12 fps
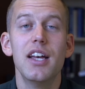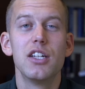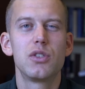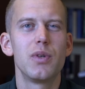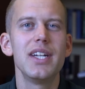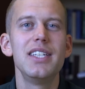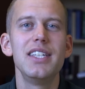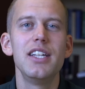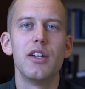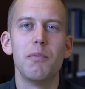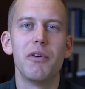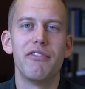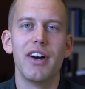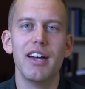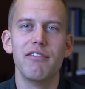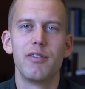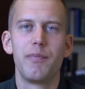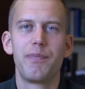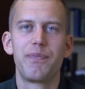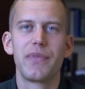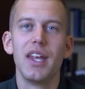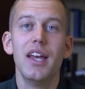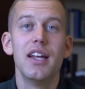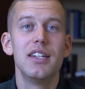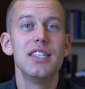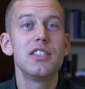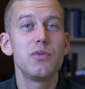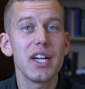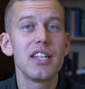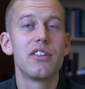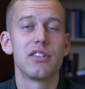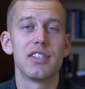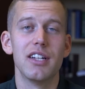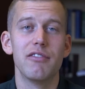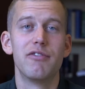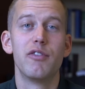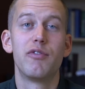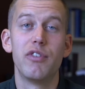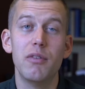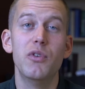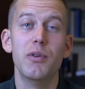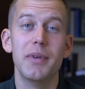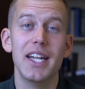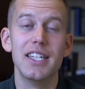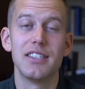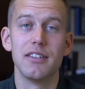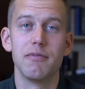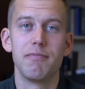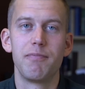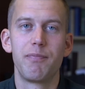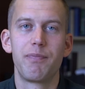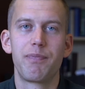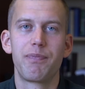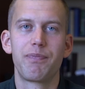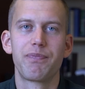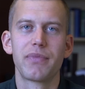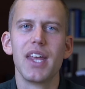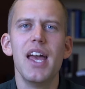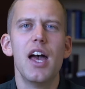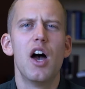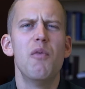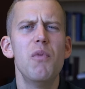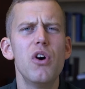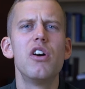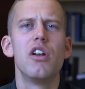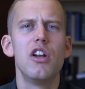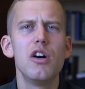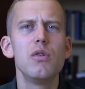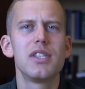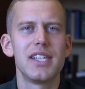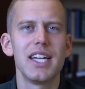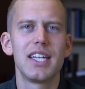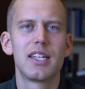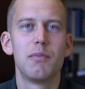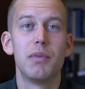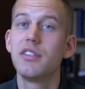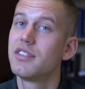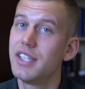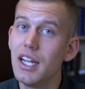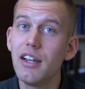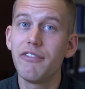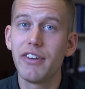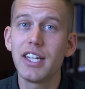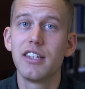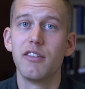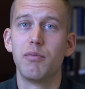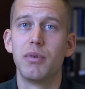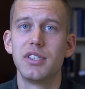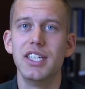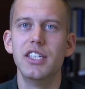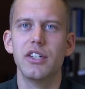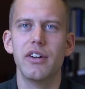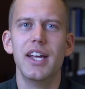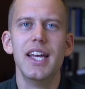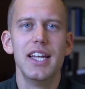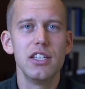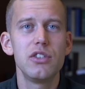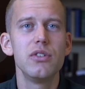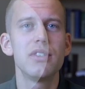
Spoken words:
Strategy number 5. Distract yourself from rumination. A more low-tech but still effective procedure is to